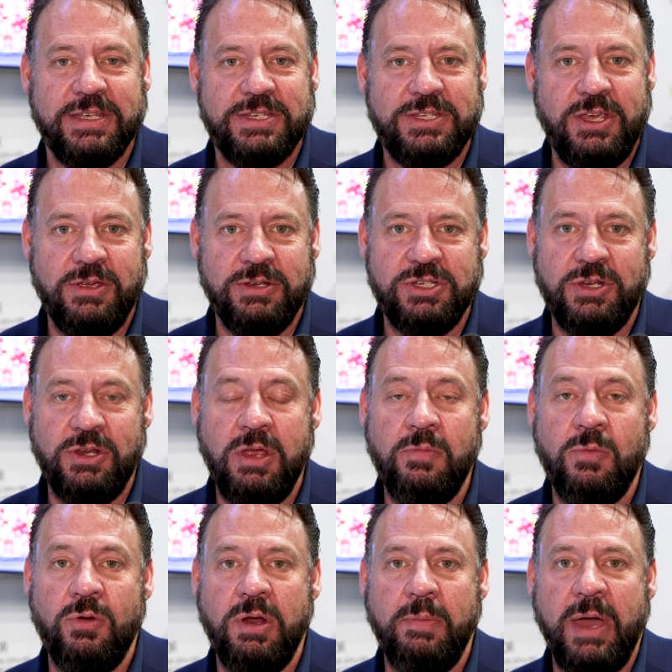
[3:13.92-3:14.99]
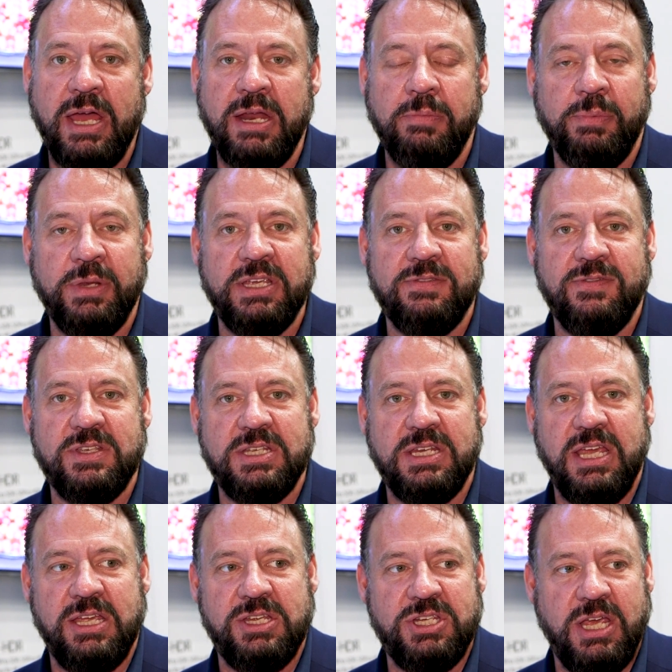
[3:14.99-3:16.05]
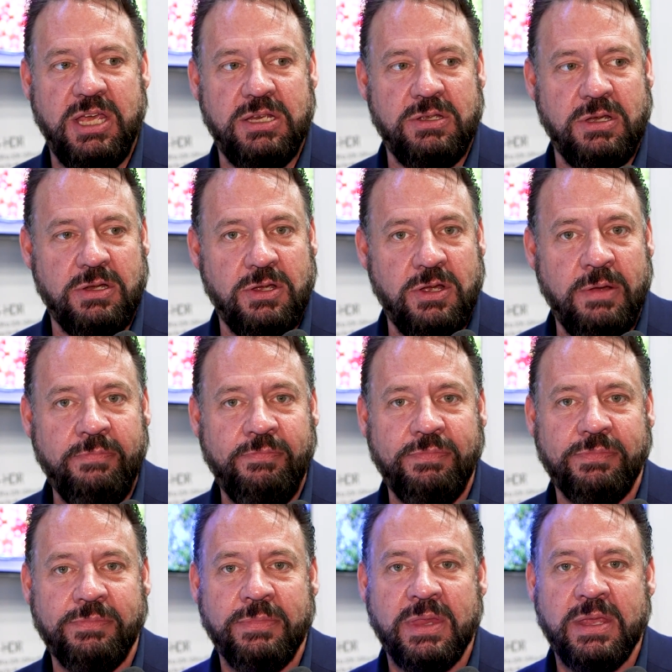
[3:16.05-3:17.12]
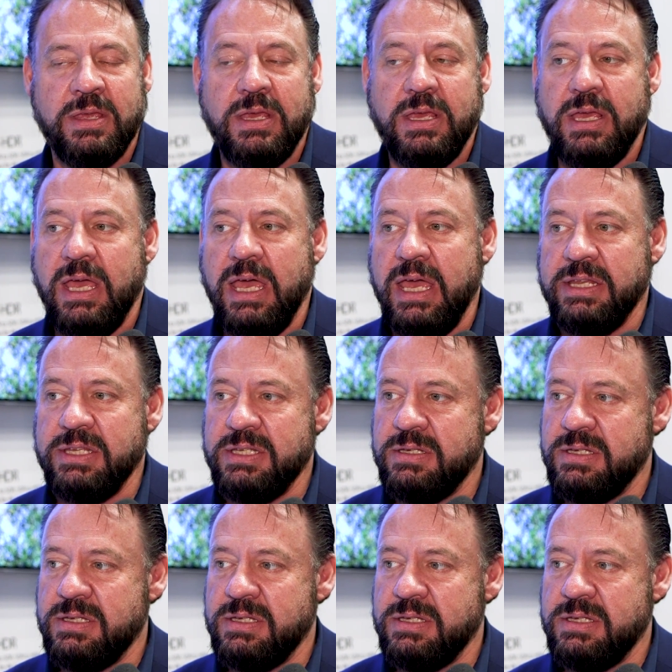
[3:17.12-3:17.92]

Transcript: So to learn more about it, please visit aja.com. and